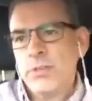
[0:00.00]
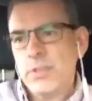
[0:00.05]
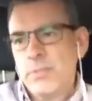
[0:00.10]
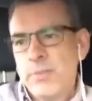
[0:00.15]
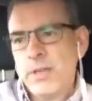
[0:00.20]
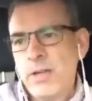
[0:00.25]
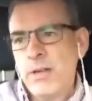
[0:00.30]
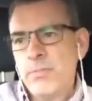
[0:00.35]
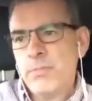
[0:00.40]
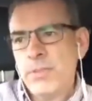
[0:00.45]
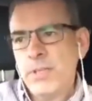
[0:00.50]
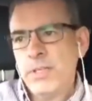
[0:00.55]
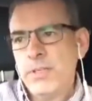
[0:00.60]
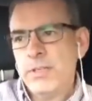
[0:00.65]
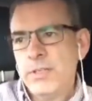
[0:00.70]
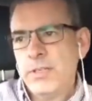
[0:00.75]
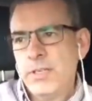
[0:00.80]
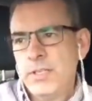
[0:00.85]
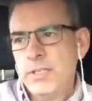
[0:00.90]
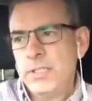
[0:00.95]
amount, but
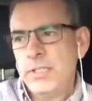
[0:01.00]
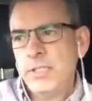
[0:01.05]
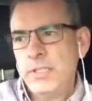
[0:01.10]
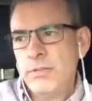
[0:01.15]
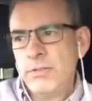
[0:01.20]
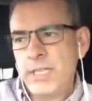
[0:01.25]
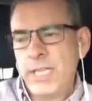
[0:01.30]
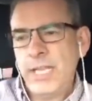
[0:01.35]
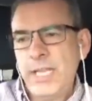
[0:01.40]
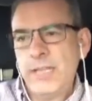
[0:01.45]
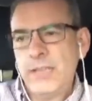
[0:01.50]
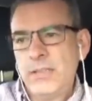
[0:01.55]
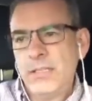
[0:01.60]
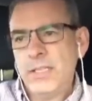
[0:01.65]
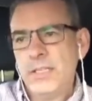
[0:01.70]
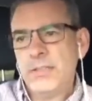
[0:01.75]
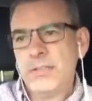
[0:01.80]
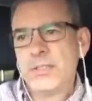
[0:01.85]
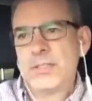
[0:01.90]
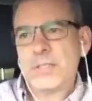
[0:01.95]
you can't
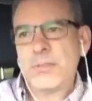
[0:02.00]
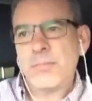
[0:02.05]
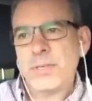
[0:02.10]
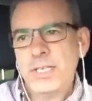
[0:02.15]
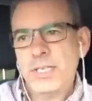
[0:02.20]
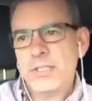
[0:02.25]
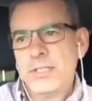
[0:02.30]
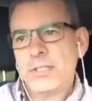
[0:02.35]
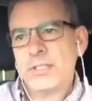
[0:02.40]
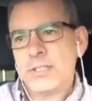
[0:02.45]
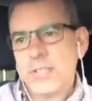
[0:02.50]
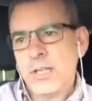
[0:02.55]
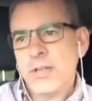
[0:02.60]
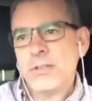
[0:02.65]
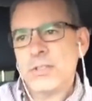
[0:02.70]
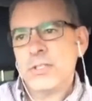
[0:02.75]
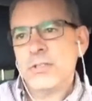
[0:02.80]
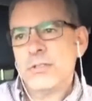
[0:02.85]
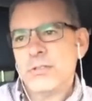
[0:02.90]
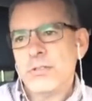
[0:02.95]
let somebody just tell
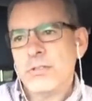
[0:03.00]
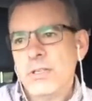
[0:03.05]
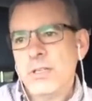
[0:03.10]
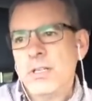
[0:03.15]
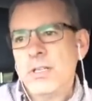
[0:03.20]
you,